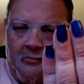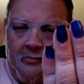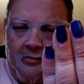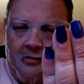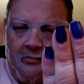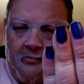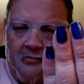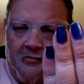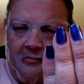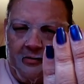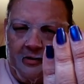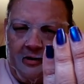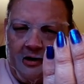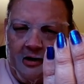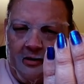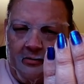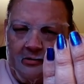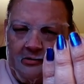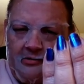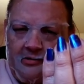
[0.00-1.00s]
People may
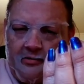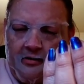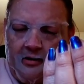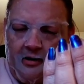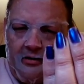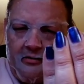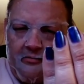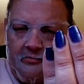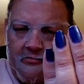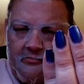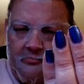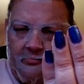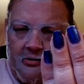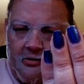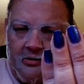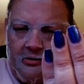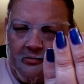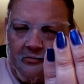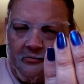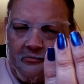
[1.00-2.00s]
come in and say, I thought it was
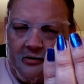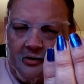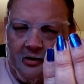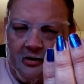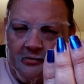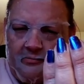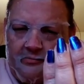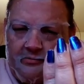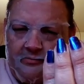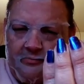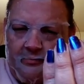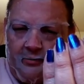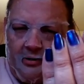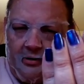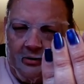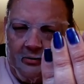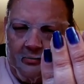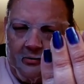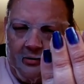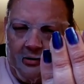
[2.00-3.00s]
blue, I thought it was
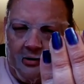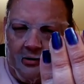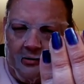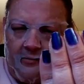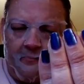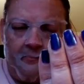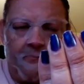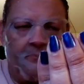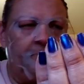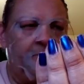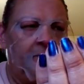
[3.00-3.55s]
purple.